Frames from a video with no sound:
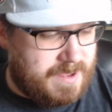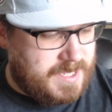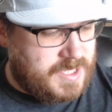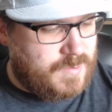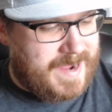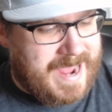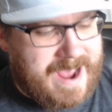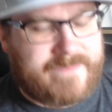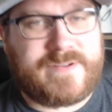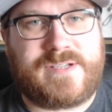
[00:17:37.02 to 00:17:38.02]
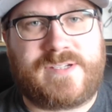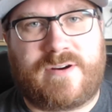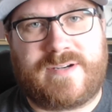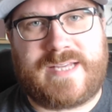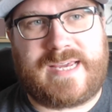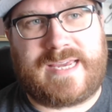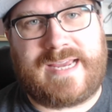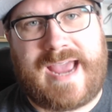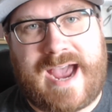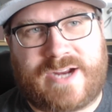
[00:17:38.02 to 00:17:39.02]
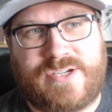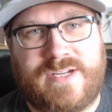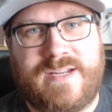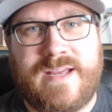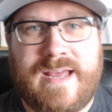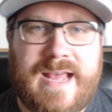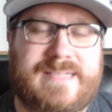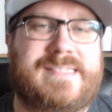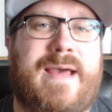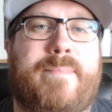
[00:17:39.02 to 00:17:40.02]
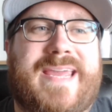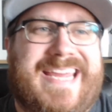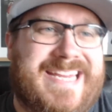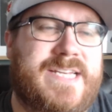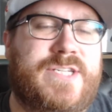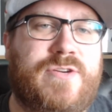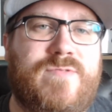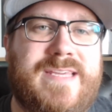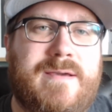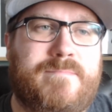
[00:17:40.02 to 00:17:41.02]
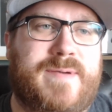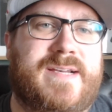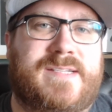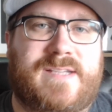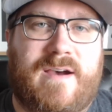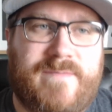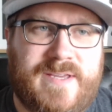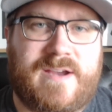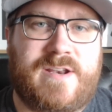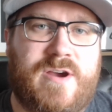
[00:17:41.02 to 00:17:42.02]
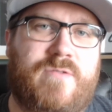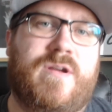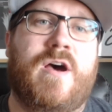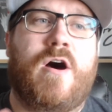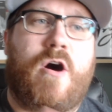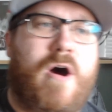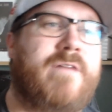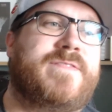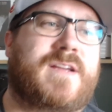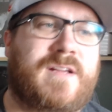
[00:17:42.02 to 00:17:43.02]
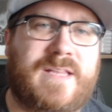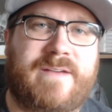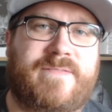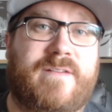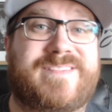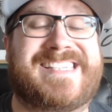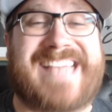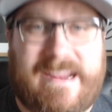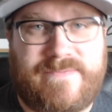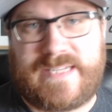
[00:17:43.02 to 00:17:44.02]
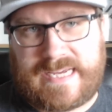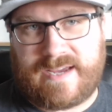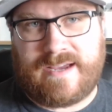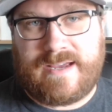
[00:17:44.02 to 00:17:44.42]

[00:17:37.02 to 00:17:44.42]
You have to start taking action and step into the abyss of the unknown, off the cliff of safety.